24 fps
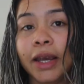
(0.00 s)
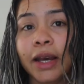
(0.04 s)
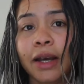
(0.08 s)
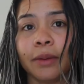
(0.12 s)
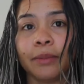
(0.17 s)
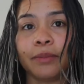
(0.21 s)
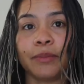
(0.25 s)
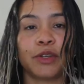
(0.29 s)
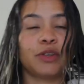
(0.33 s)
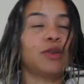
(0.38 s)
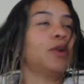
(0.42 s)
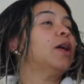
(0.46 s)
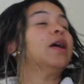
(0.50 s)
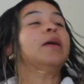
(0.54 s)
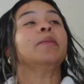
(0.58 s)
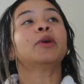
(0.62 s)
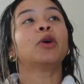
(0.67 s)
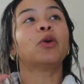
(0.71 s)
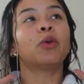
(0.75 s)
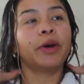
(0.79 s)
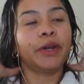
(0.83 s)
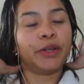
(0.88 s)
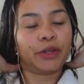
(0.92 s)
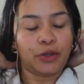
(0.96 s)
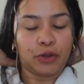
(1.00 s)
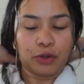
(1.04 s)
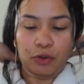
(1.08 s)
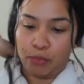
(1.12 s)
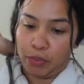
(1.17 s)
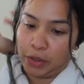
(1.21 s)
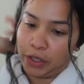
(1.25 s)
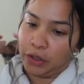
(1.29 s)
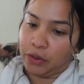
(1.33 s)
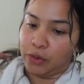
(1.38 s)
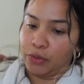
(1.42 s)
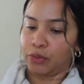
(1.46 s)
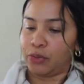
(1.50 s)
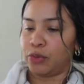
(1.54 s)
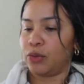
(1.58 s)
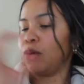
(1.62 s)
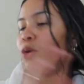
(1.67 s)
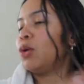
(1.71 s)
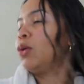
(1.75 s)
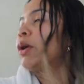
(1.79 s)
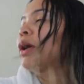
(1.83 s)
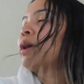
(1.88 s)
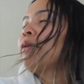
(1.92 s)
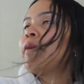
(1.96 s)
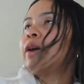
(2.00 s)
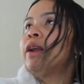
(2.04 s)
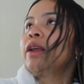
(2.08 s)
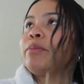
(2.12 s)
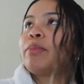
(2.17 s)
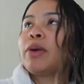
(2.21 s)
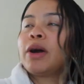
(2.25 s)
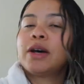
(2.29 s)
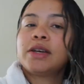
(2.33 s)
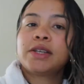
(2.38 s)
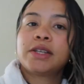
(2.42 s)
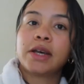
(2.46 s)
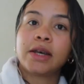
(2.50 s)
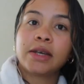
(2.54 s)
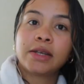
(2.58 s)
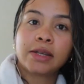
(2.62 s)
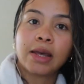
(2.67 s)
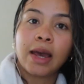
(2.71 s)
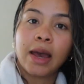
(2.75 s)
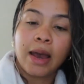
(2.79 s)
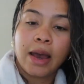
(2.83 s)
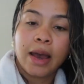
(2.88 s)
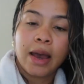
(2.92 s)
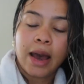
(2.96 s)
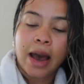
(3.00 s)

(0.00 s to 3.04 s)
yeah, so I'm going to bring you through the whole get ready process.